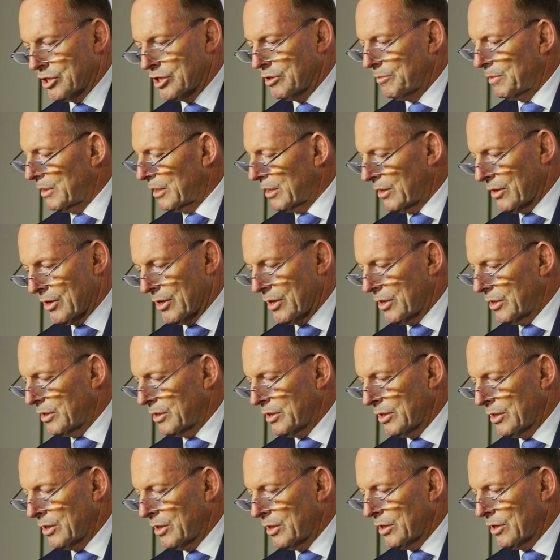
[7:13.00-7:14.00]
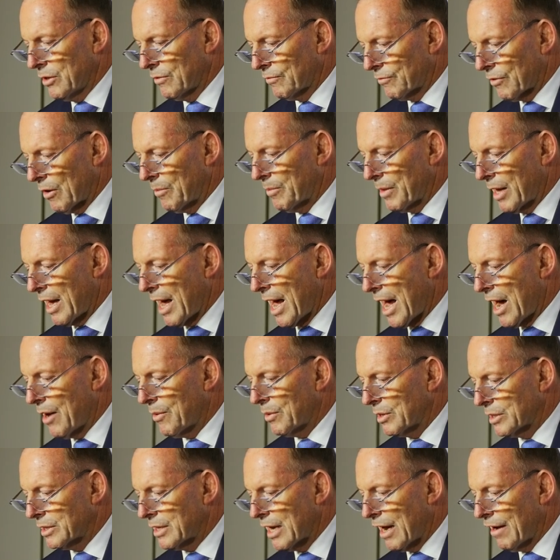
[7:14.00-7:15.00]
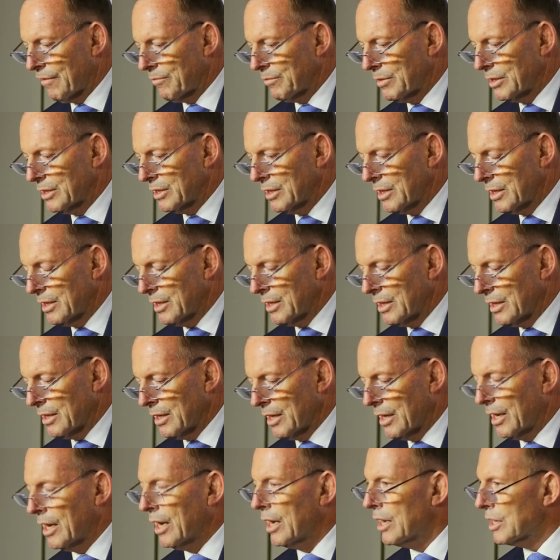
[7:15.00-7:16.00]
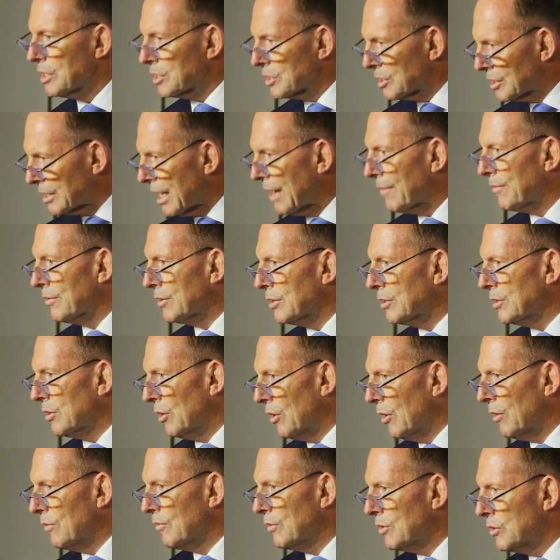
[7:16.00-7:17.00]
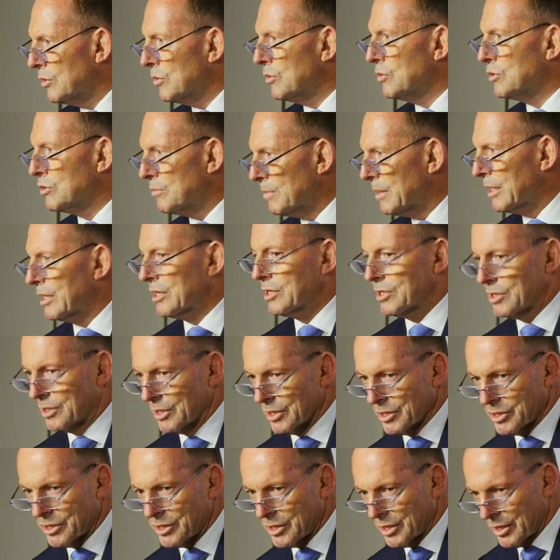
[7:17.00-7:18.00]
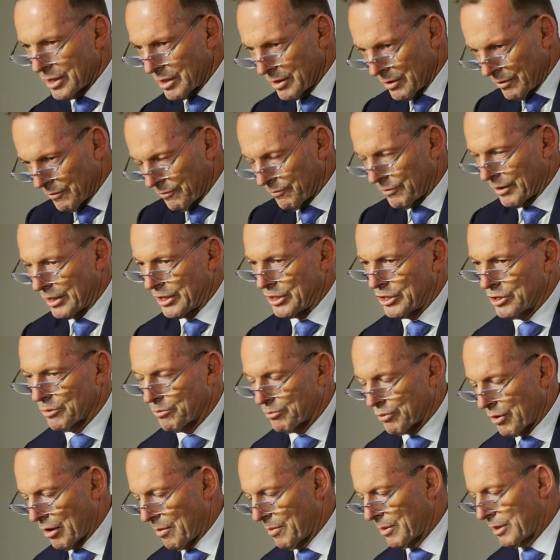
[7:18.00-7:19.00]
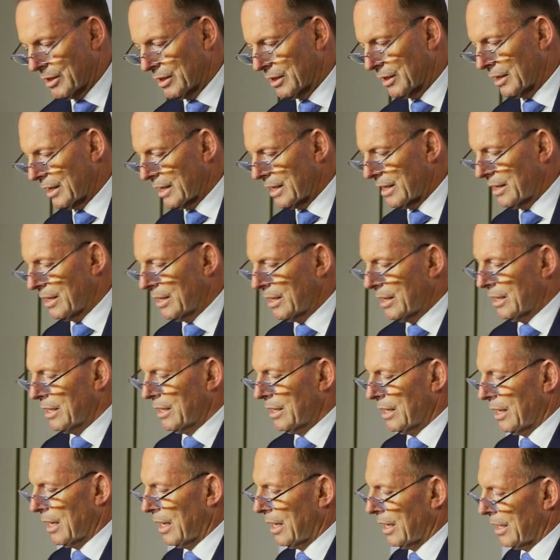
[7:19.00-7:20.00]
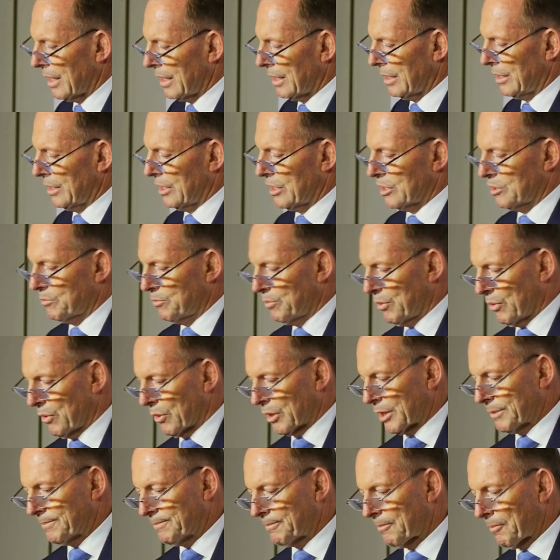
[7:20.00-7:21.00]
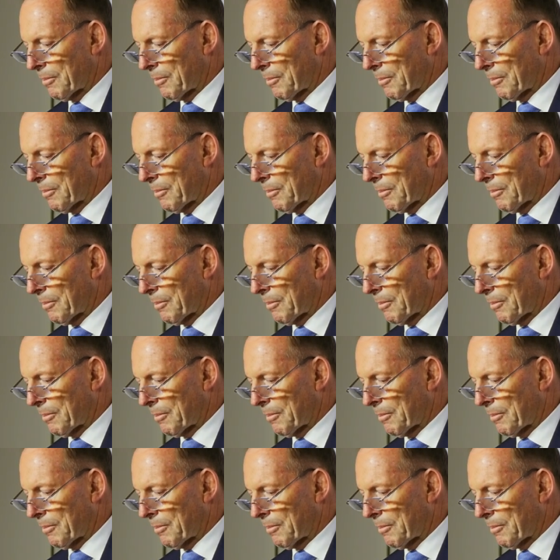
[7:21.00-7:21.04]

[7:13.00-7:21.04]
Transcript: to be learned from the Howard government, seven of whose ministers feature prominently in this book.